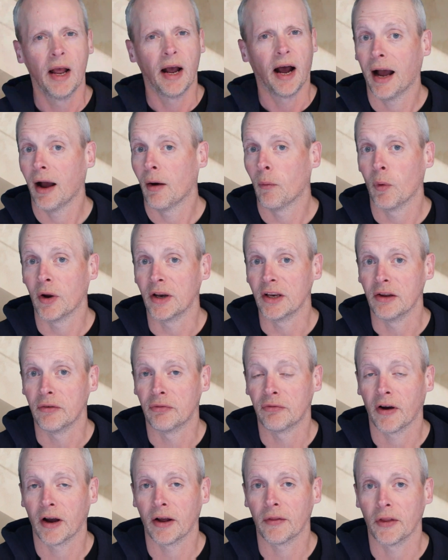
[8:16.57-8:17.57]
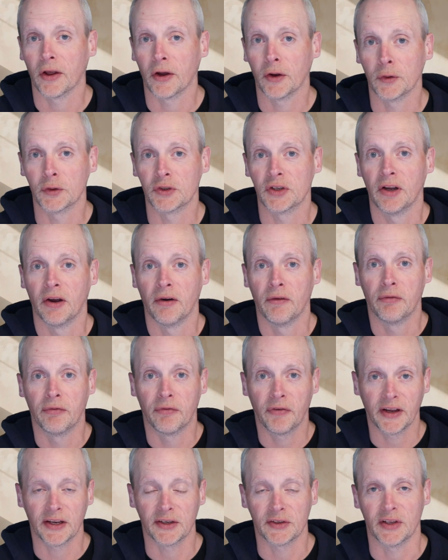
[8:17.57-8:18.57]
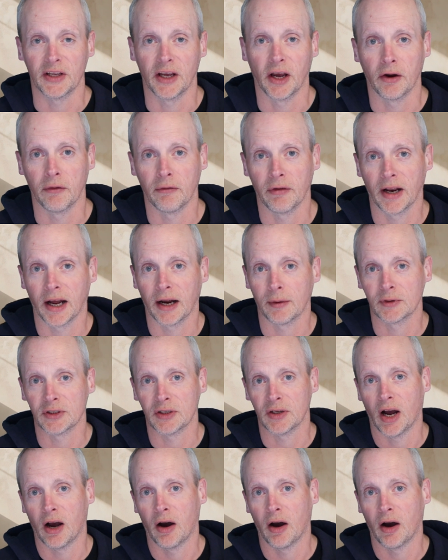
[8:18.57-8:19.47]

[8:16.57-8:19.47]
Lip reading: and when you found those, fix the overlaps